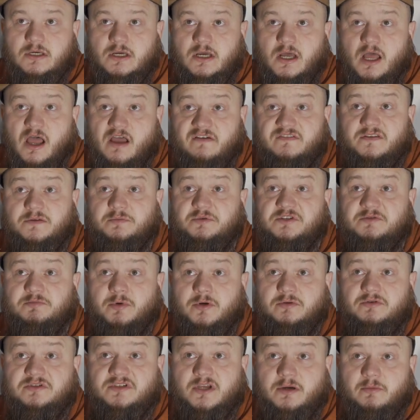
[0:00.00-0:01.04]
have to
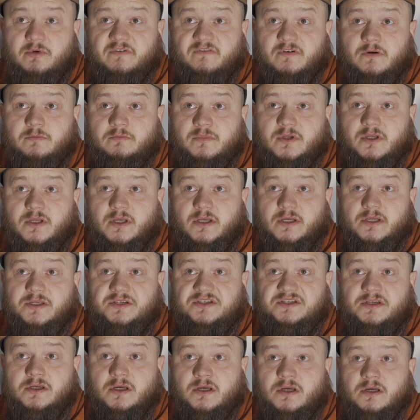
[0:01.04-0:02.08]
postpone some of them
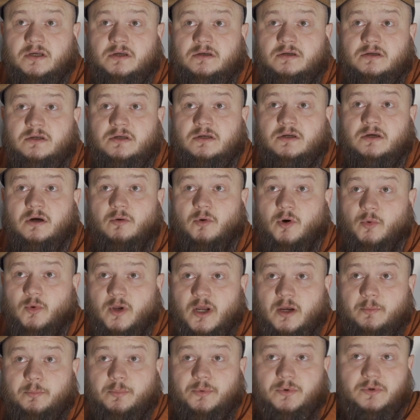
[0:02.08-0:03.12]
because woke
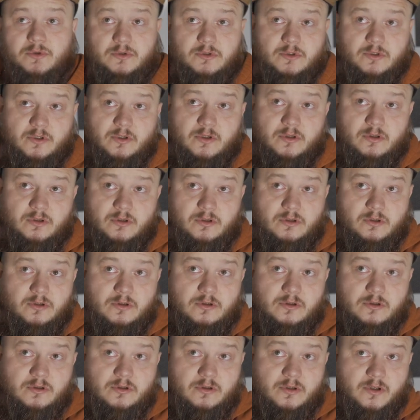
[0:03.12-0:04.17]
up,
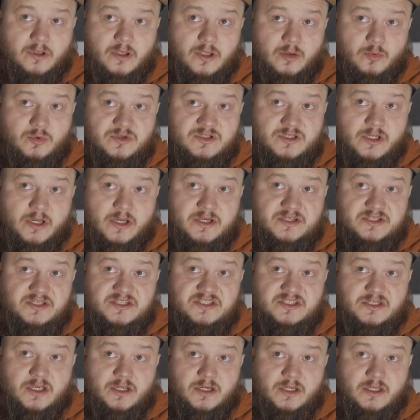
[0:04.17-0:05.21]
it was nice and
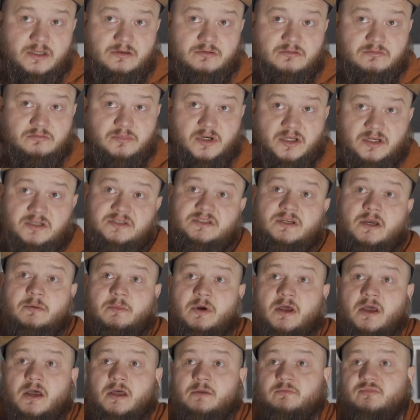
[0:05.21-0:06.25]
sunny by the time
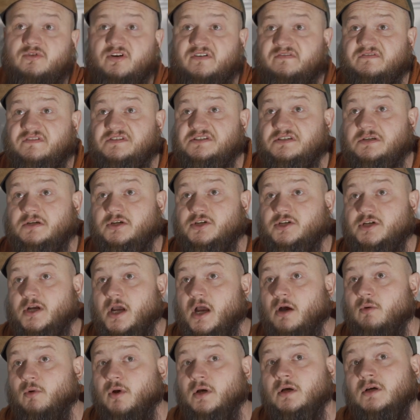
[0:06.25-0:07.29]
I had breakfast and a
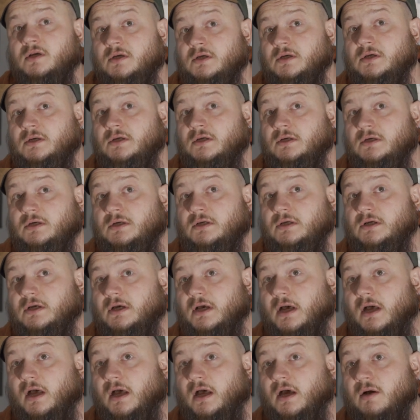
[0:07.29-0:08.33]
shower.
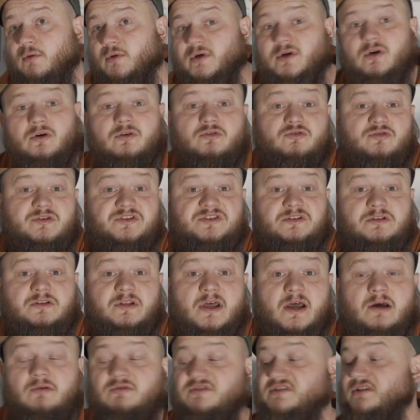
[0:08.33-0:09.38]
We got drizzle
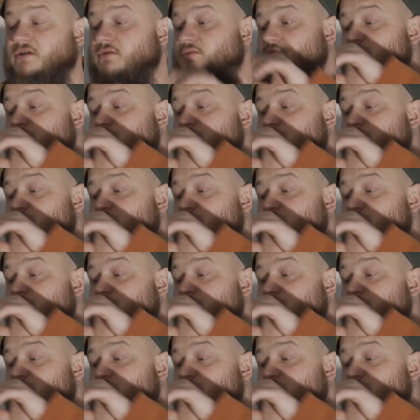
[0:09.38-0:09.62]
now, so